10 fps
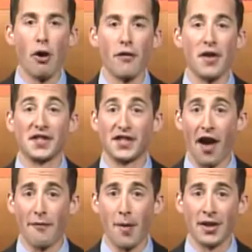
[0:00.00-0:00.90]
over on the
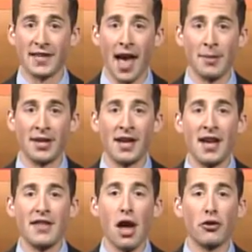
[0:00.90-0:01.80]
softball diamond,
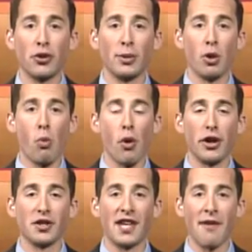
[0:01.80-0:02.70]
the El Camino
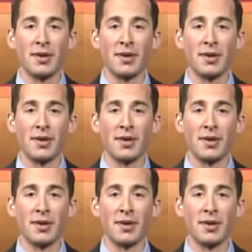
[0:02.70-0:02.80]
Warriors have